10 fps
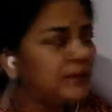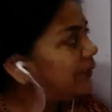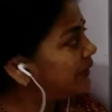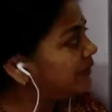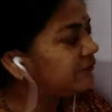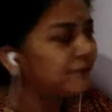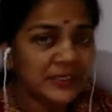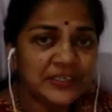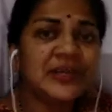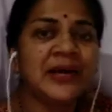but in
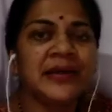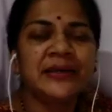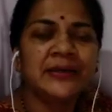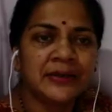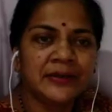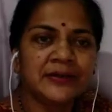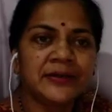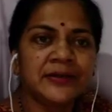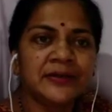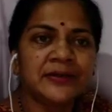fungi
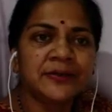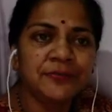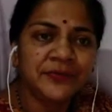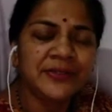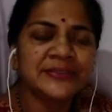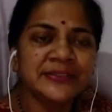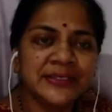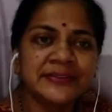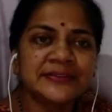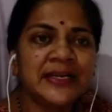the difference
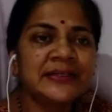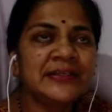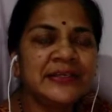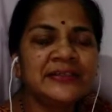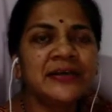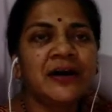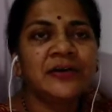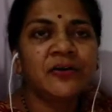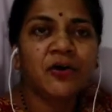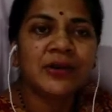is that these
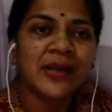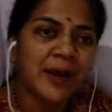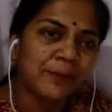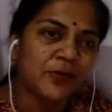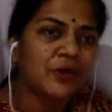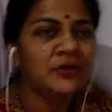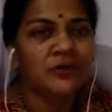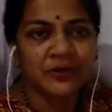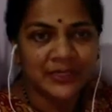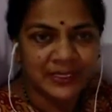are all haploid
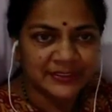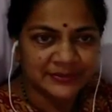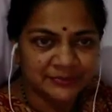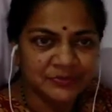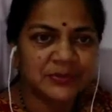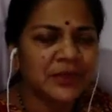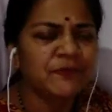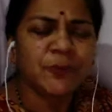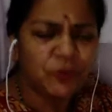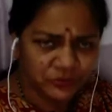organisms
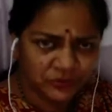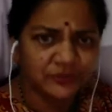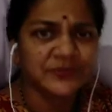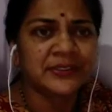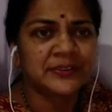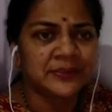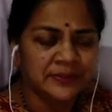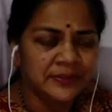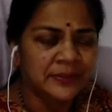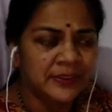for most of the
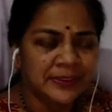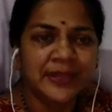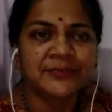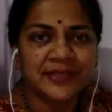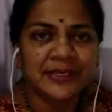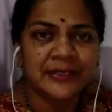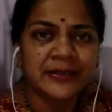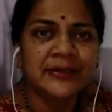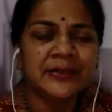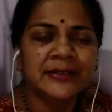life
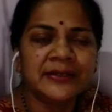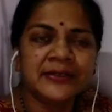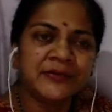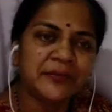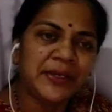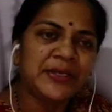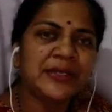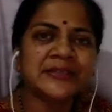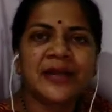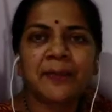cycle they remain
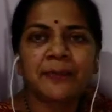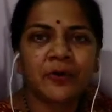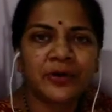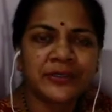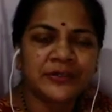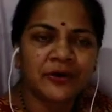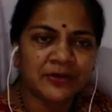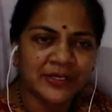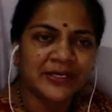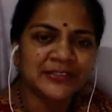as an haploid
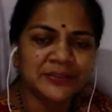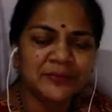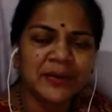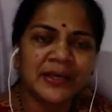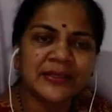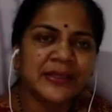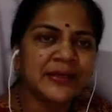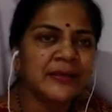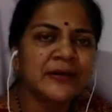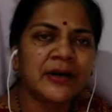organism and
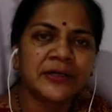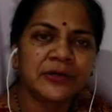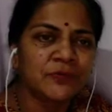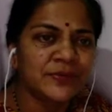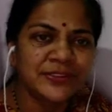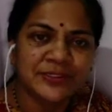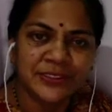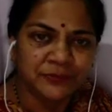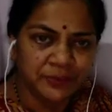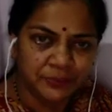they undergo
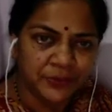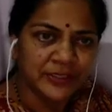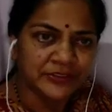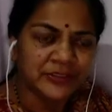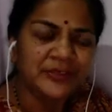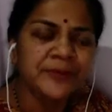vegetative reproduction